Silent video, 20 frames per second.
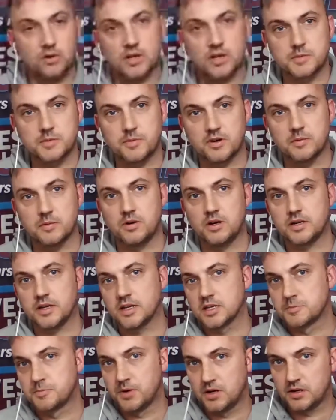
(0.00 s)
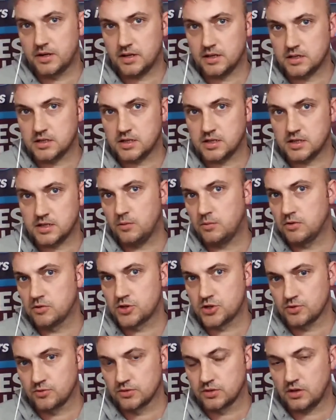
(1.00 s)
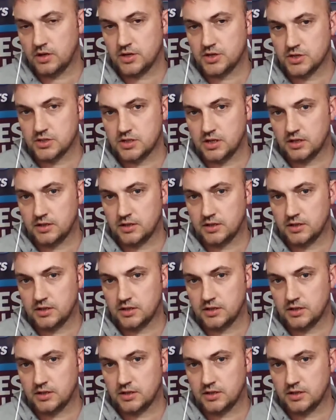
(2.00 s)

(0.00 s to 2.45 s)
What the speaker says: bearing in mind it is Burnley, to say how well Sean Dyche has done.